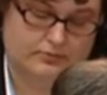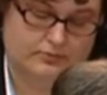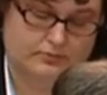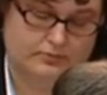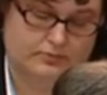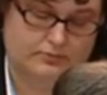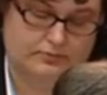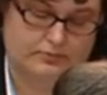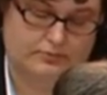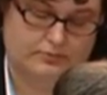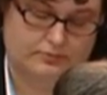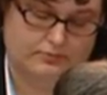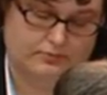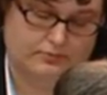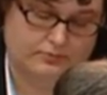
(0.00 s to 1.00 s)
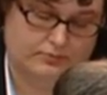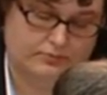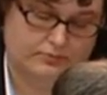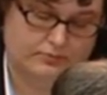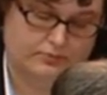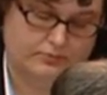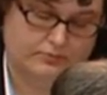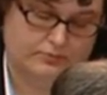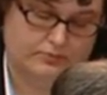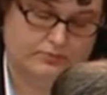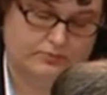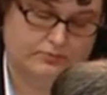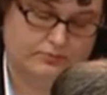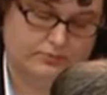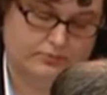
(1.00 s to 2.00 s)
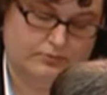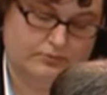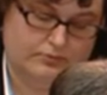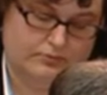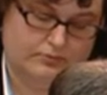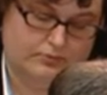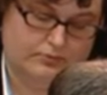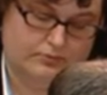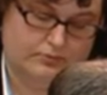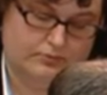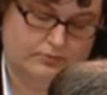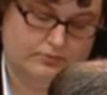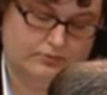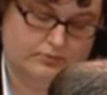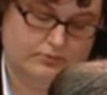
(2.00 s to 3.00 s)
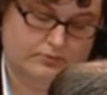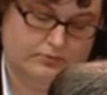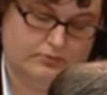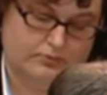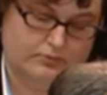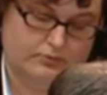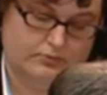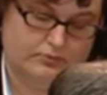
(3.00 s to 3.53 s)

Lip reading: (not speaking)